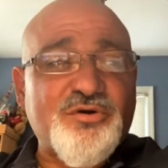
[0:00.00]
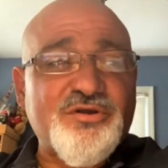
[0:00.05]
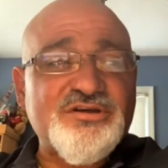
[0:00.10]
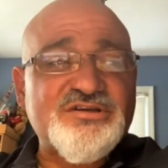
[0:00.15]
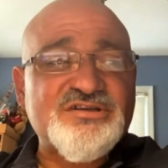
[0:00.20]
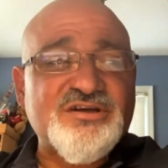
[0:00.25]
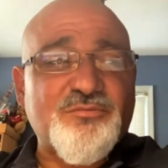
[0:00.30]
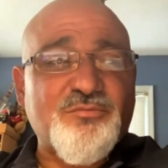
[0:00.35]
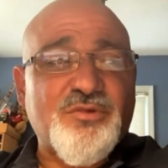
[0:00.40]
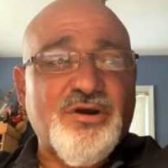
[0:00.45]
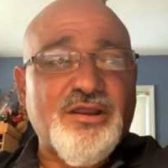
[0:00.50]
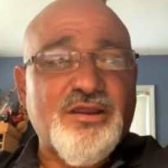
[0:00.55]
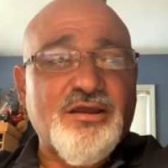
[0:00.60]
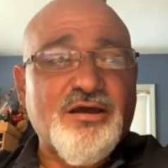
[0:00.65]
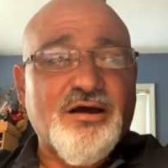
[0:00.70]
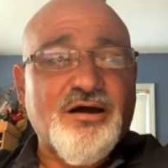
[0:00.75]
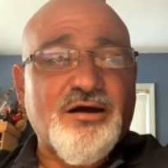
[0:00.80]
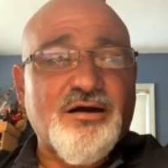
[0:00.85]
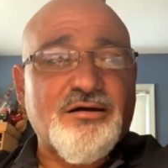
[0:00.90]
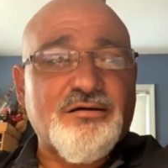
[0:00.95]
somebody
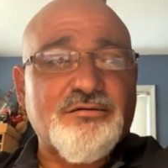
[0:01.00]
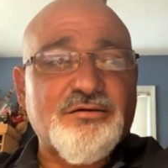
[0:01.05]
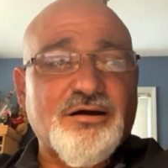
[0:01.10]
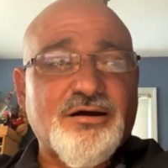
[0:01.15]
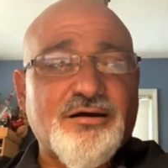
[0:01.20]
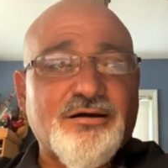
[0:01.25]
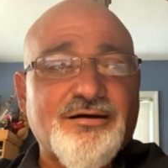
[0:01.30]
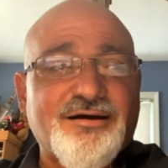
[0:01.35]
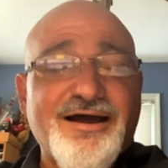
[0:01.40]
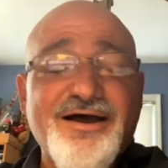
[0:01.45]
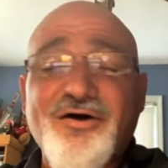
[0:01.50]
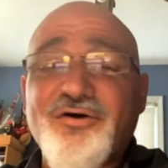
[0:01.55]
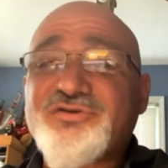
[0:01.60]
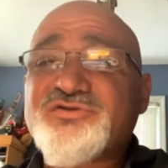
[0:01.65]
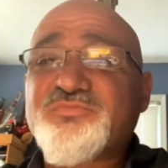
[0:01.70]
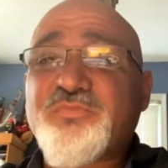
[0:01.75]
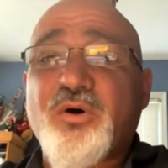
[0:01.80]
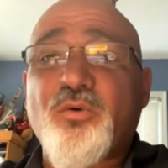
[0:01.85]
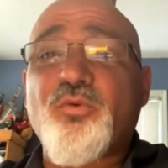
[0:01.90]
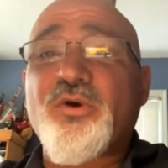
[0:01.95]
else,
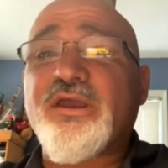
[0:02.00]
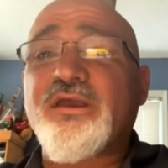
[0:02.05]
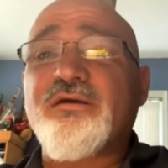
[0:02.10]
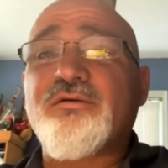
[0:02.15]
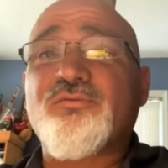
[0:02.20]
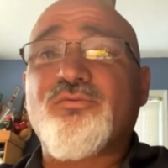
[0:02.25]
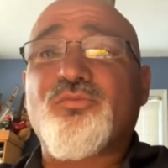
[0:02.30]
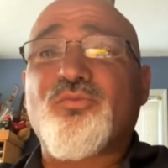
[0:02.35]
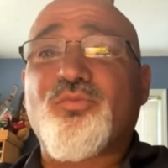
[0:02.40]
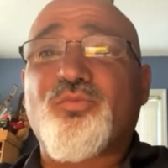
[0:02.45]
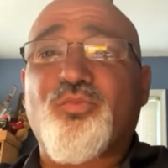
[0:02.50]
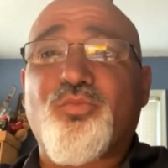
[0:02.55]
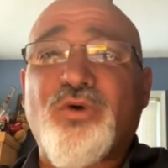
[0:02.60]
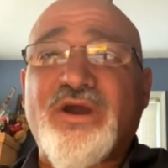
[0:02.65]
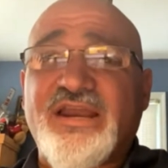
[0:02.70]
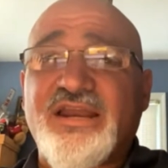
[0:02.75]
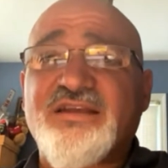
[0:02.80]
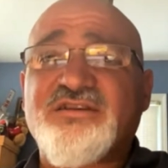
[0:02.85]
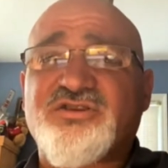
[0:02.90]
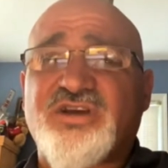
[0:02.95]
but we
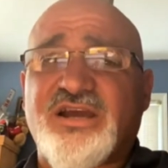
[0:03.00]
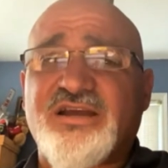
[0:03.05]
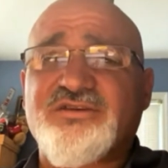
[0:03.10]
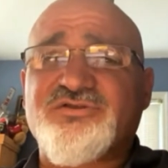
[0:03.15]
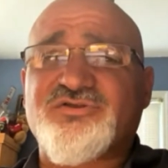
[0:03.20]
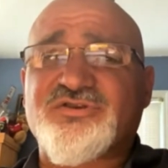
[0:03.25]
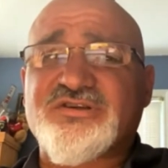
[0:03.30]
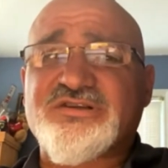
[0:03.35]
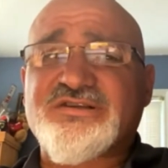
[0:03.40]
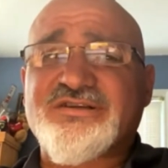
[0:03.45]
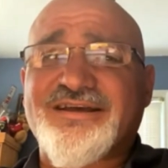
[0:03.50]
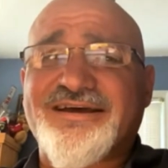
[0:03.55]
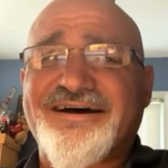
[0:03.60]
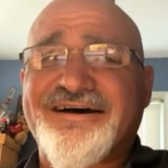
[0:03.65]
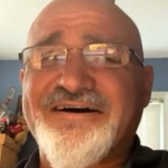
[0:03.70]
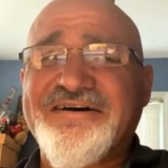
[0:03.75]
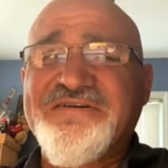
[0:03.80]
need changes. I